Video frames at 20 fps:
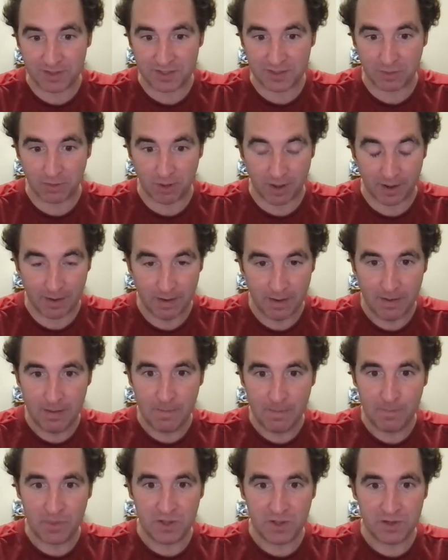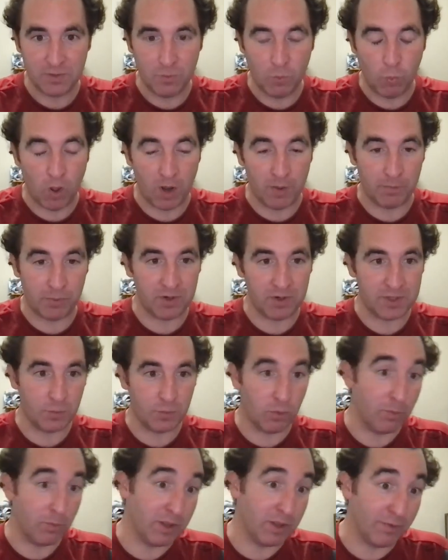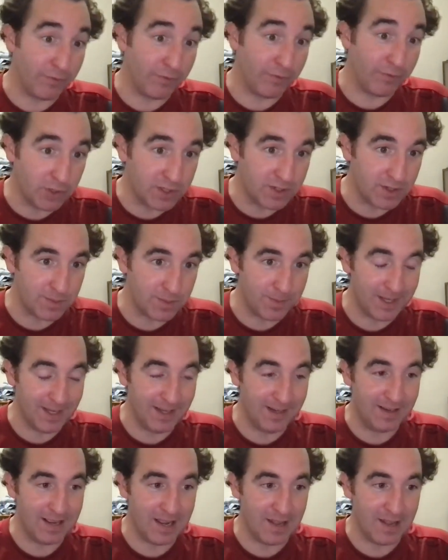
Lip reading: So like one person will be the first to speak